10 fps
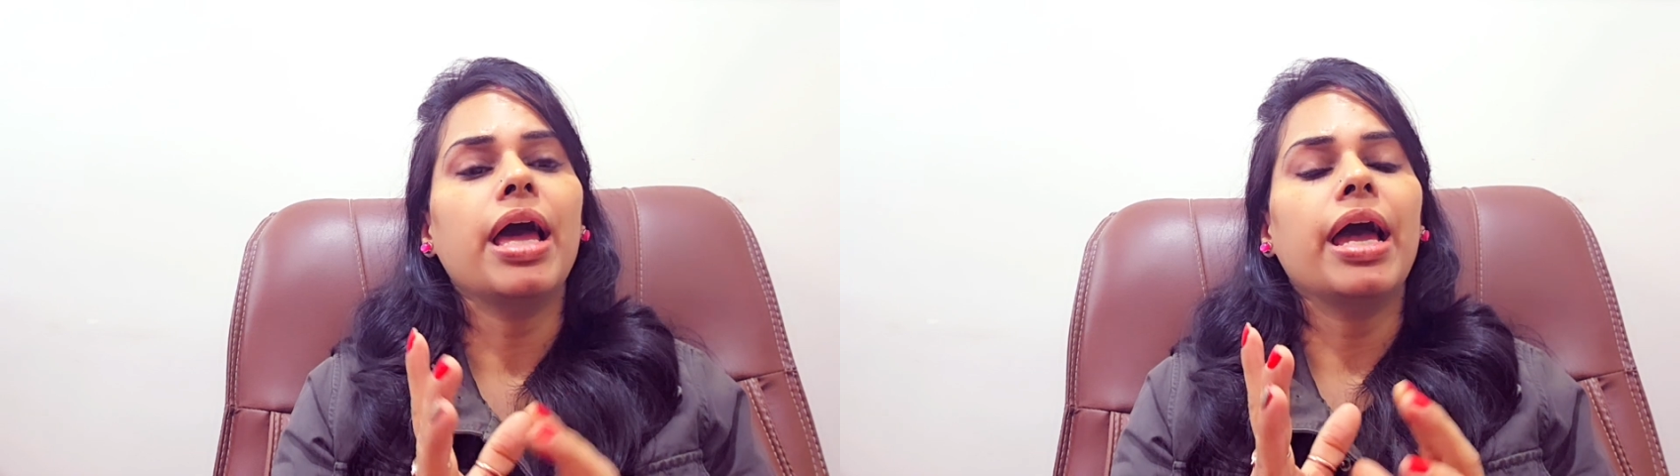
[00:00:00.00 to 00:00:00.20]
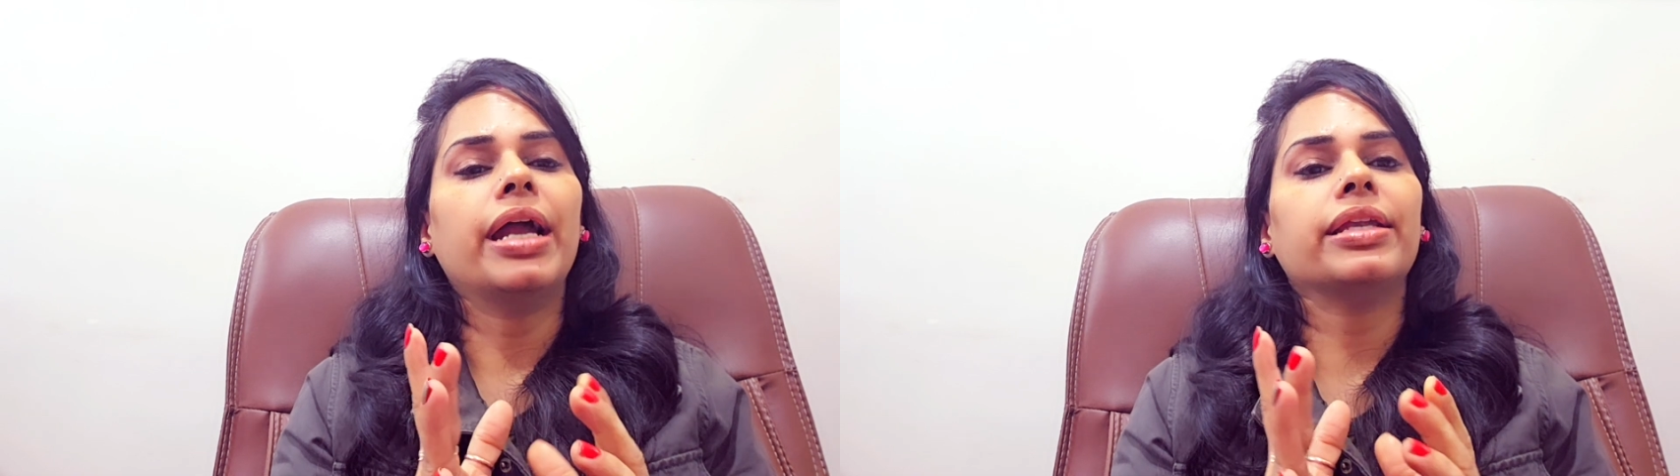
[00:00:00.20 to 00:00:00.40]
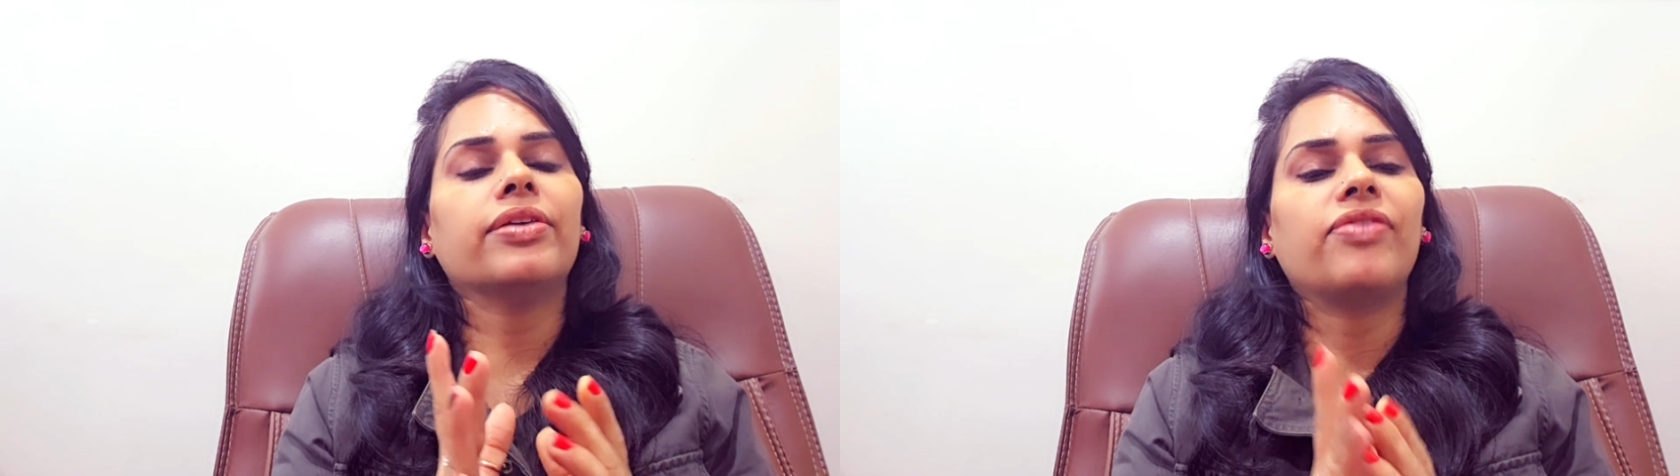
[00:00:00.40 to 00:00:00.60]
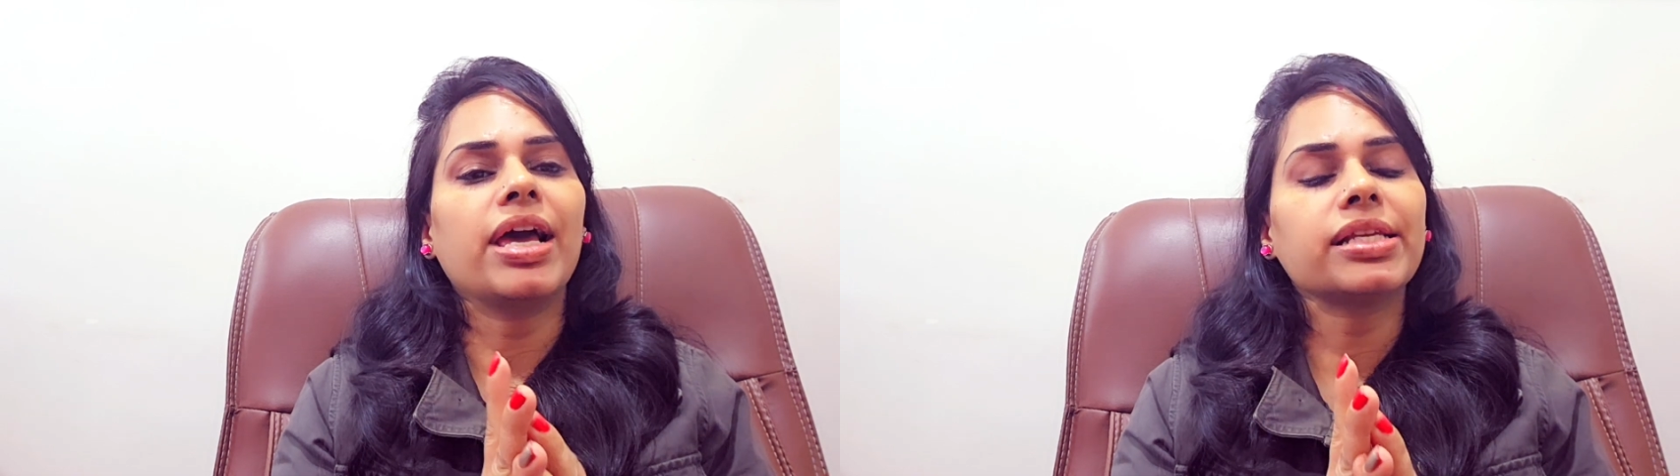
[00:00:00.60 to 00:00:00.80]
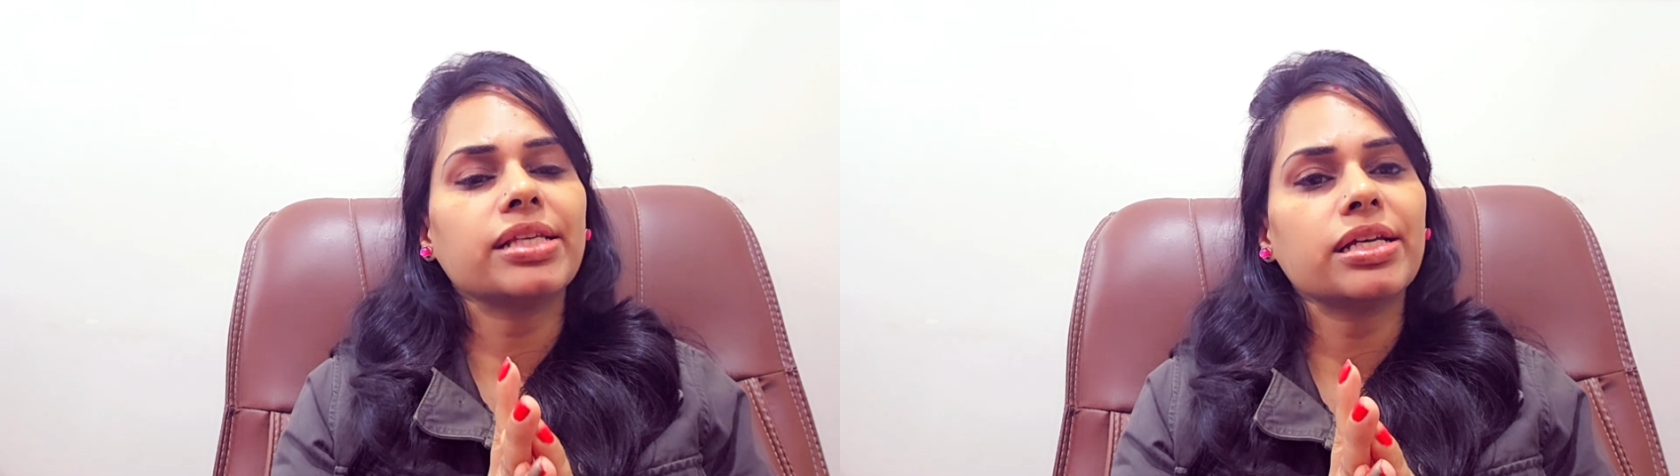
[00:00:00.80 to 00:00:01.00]
and the
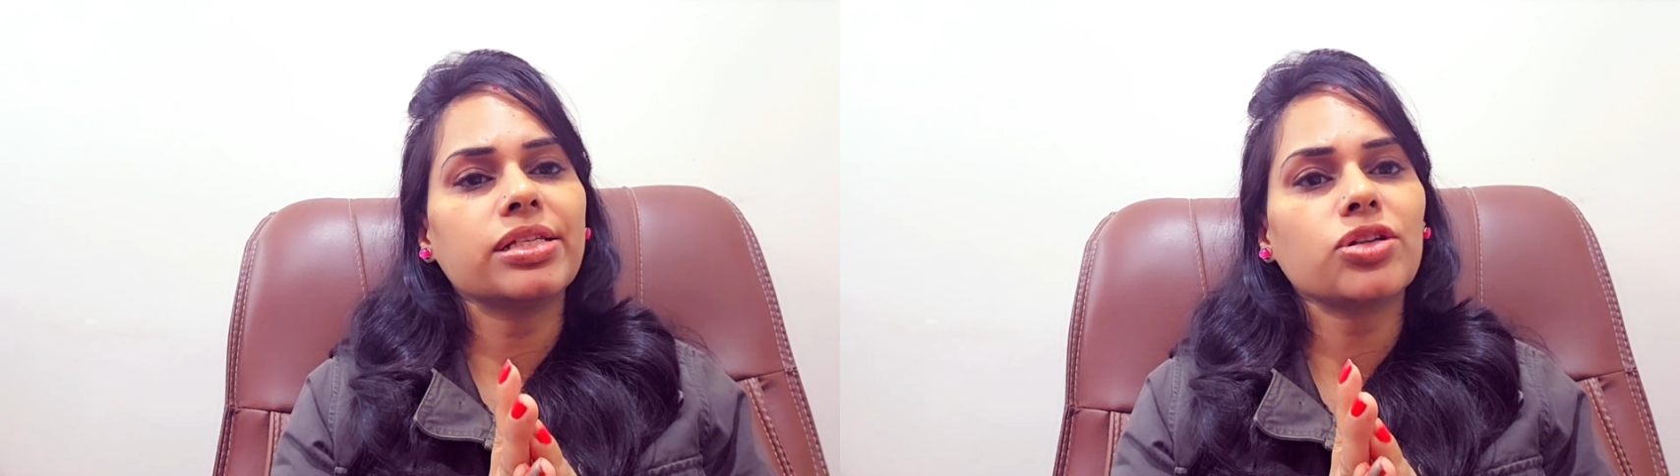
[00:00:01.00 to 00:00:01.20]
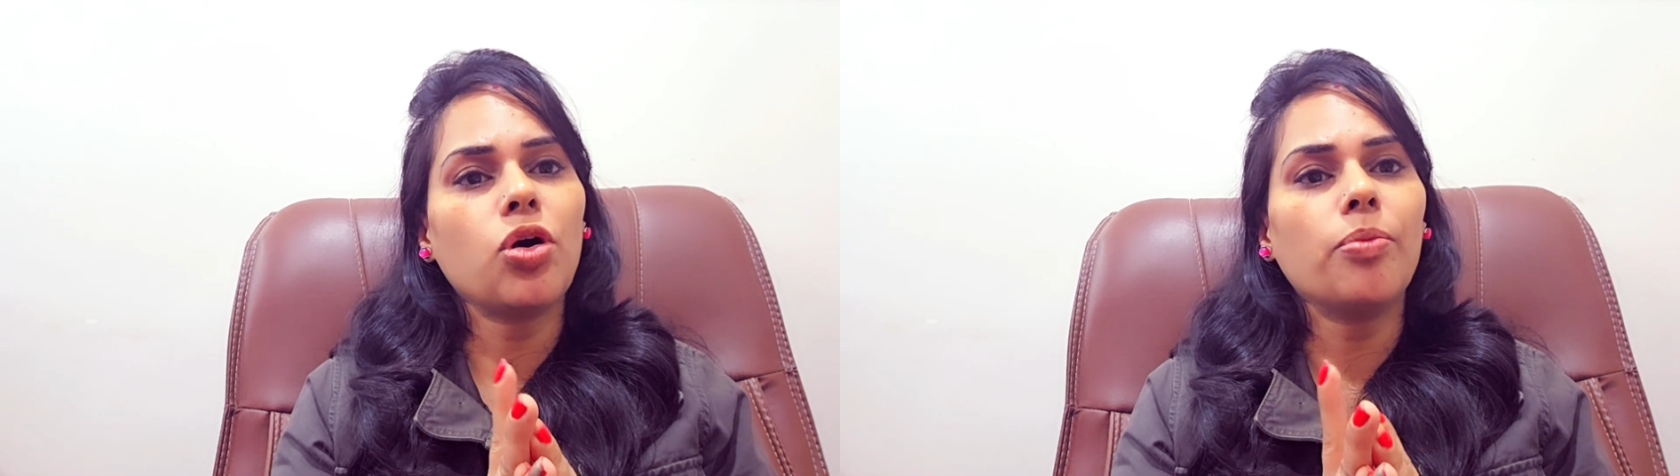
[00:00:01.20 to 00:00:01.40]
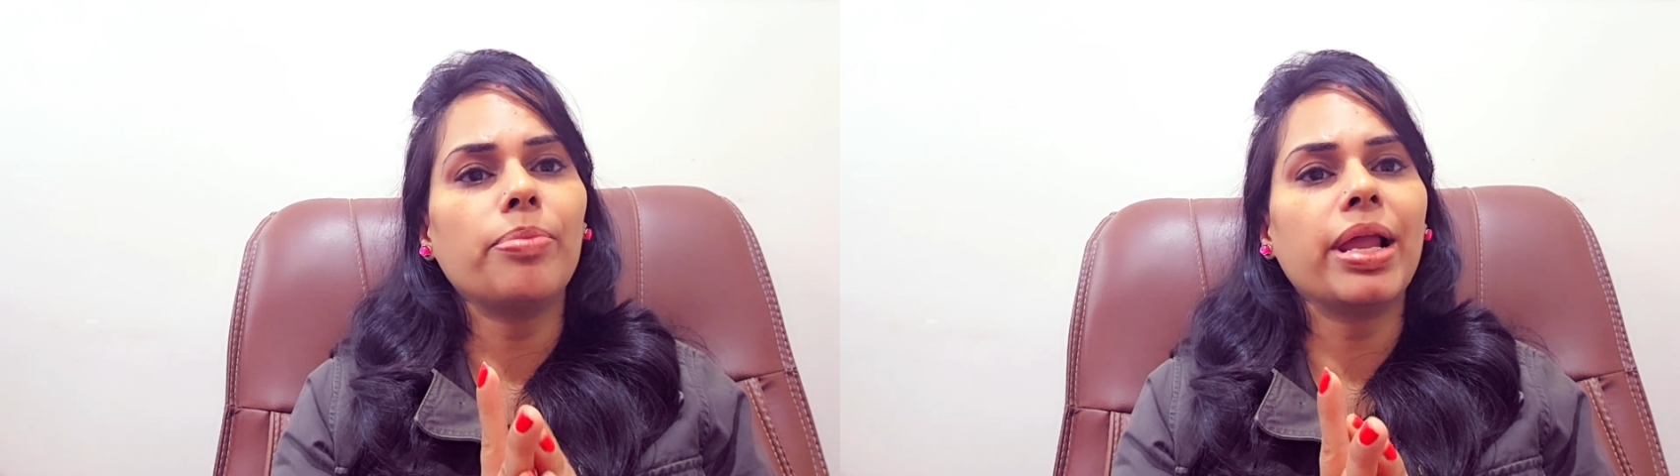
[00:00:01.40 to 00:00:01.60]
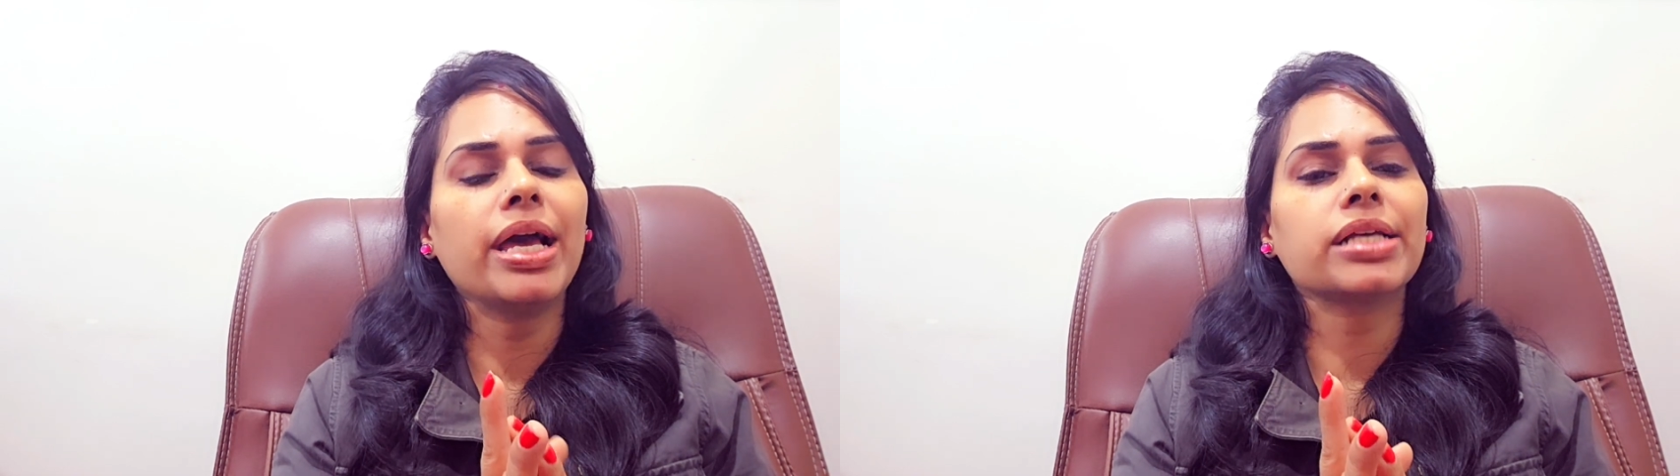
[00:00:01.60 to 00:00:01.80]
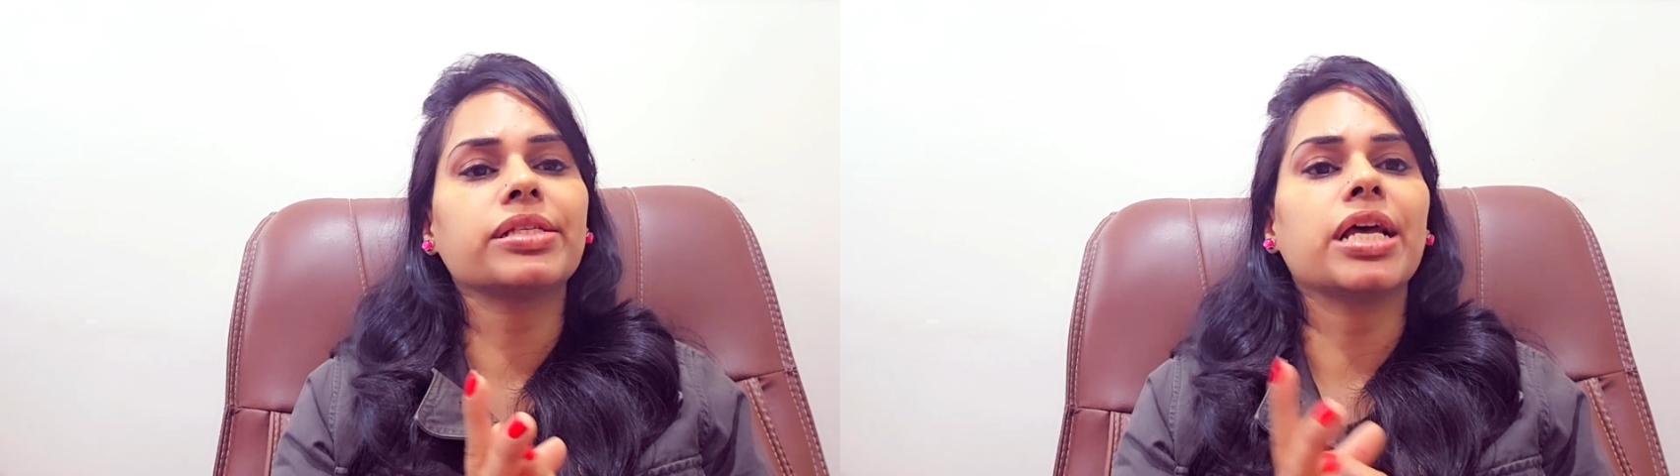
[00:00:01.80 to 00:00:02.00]
flexus complex,